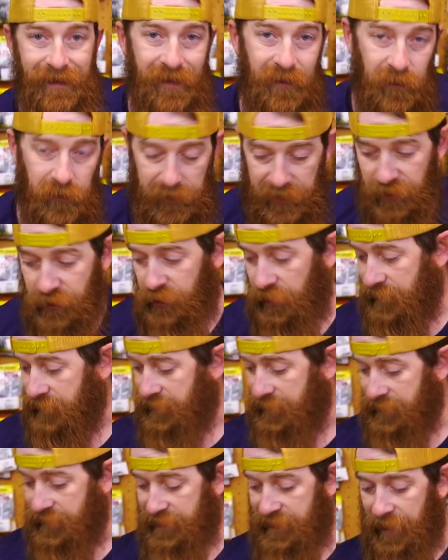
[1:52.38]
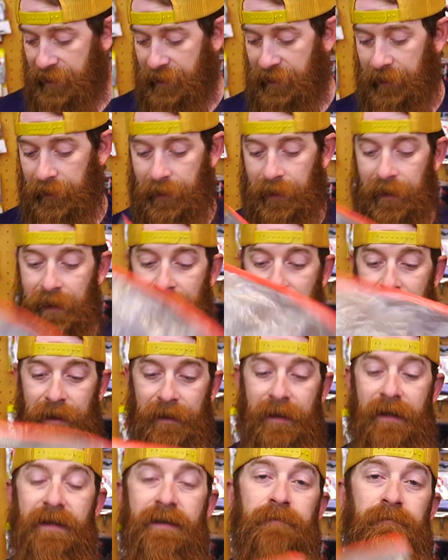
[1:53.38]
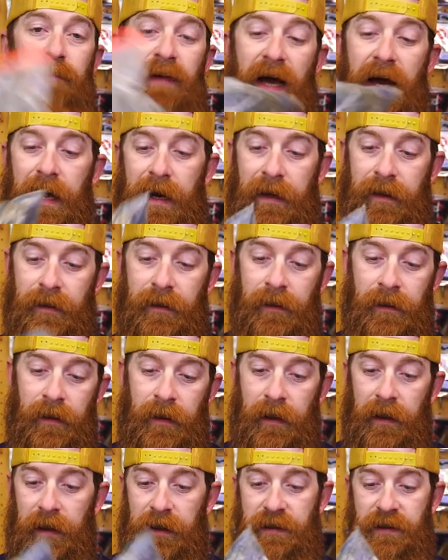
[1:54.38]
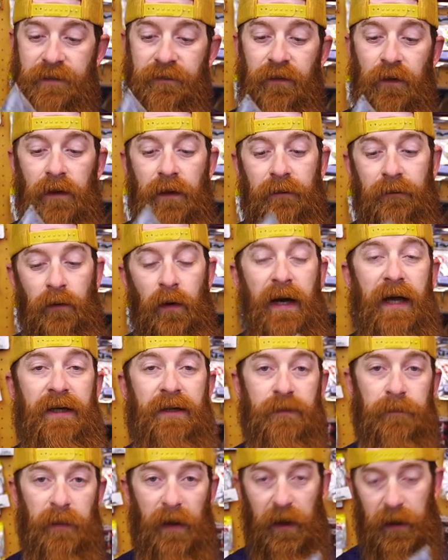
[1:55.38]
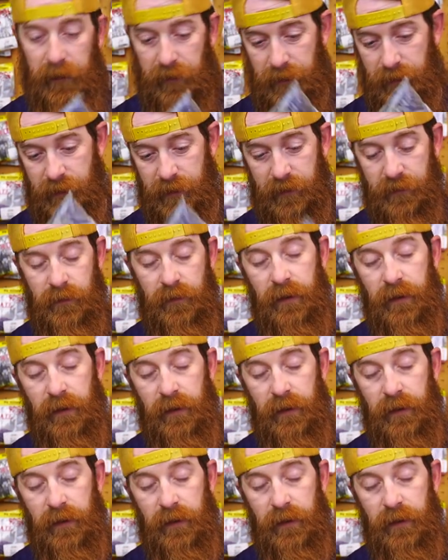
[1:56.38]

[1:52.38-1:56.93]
literally just a second. This bag is full of rage bugs.